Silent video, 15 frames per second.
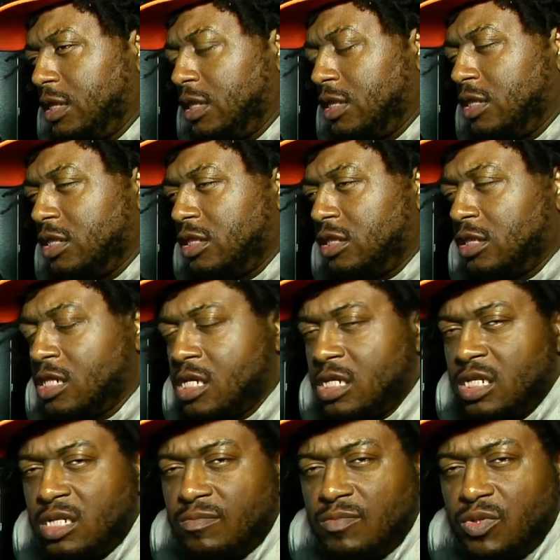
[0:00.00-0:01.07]
the sun, and
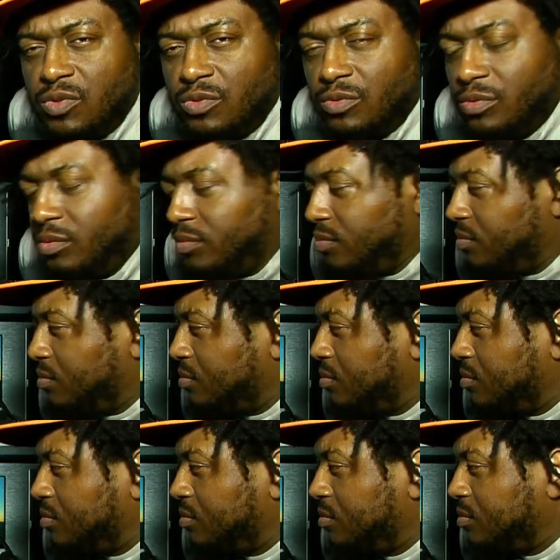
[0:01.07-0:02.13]
the moon
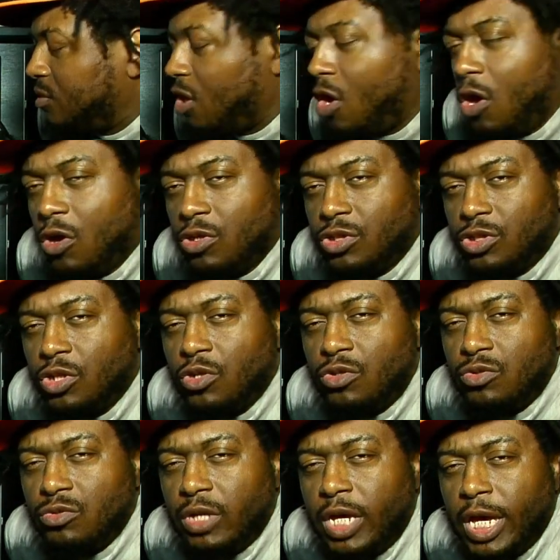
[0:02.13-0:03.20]
all show
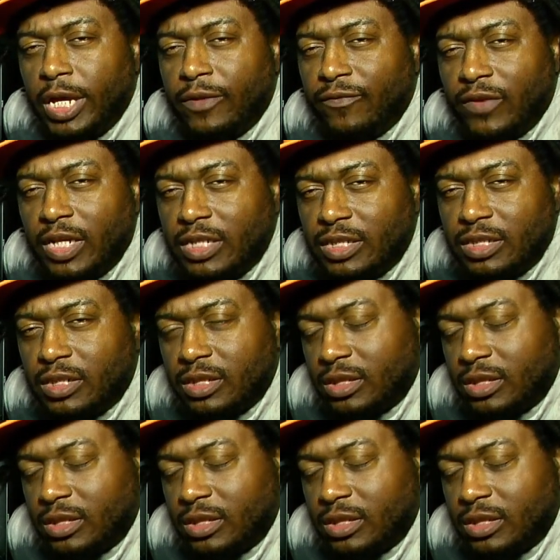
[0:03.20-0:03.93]
you elevation.